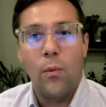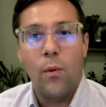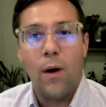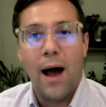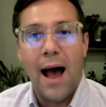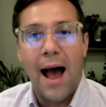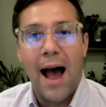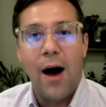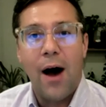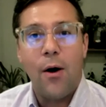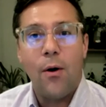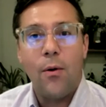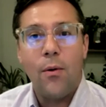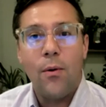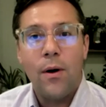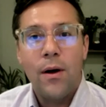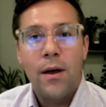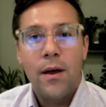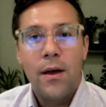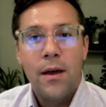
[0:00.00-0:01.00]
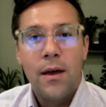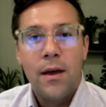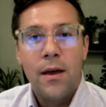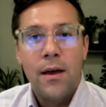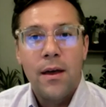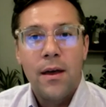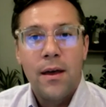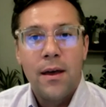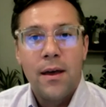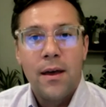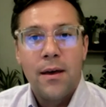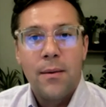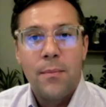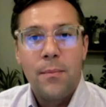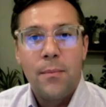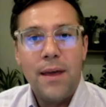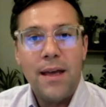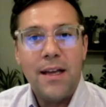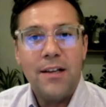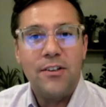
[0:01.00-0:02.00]
how
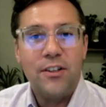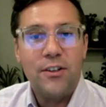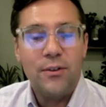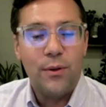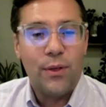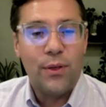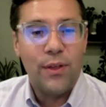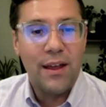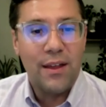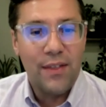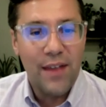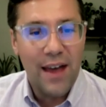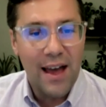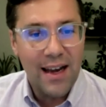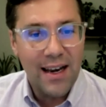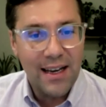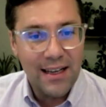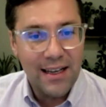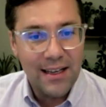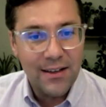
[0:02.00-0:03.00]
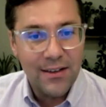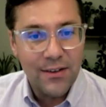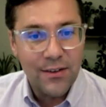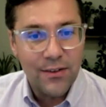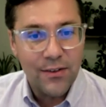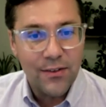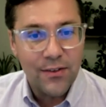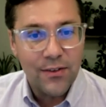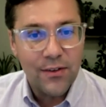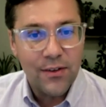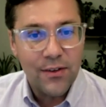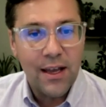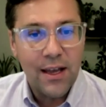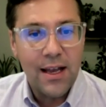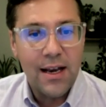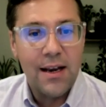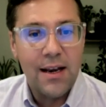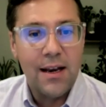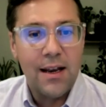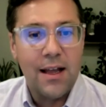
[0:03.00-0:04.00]
big do you think that is?
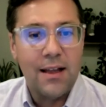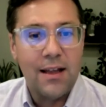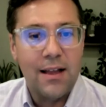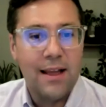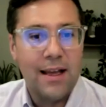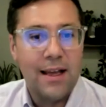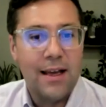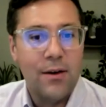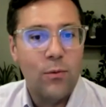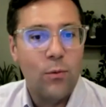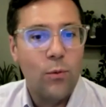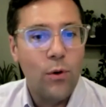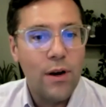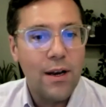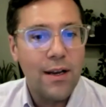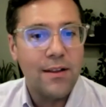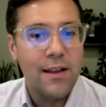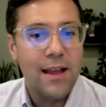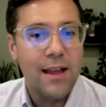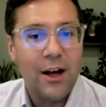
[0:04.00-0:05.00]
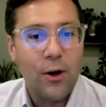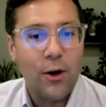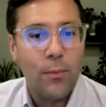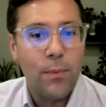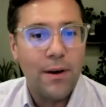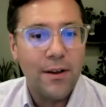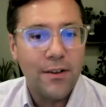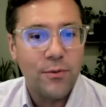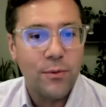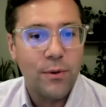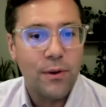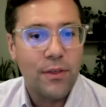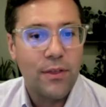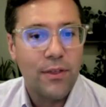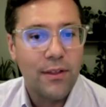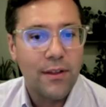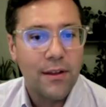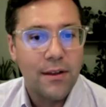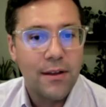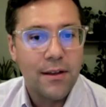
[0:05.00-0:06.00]
And like, would it help us with
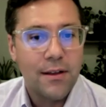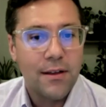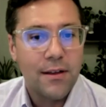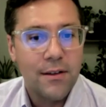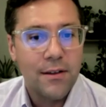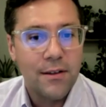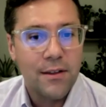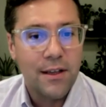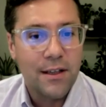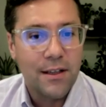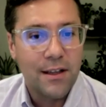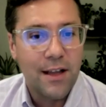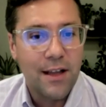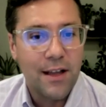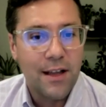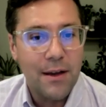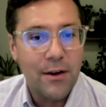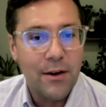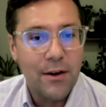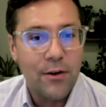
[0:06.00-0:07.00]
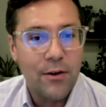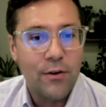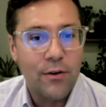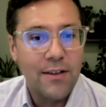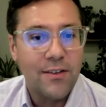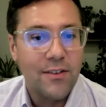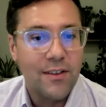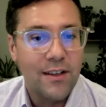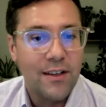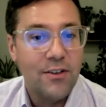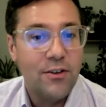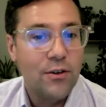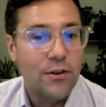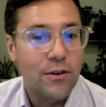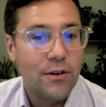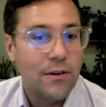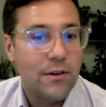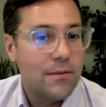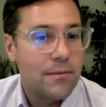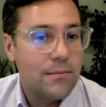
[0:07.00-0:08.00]
the climate crisis in
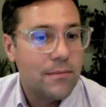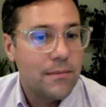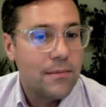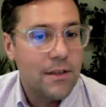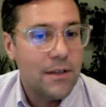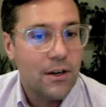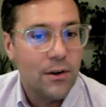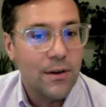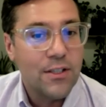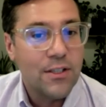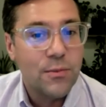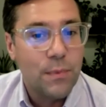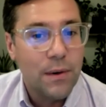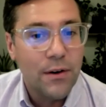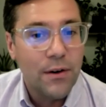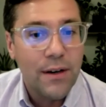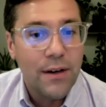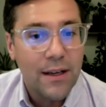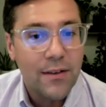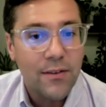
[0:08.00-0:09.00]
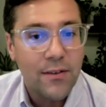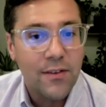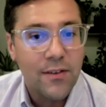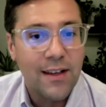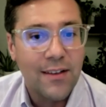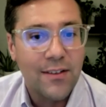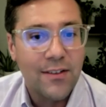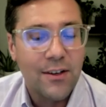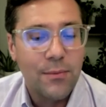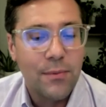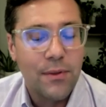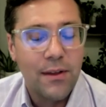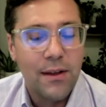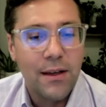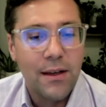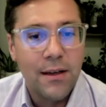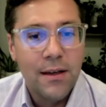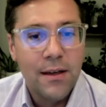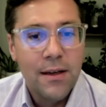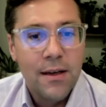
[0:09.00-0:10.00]
your experience? Is that something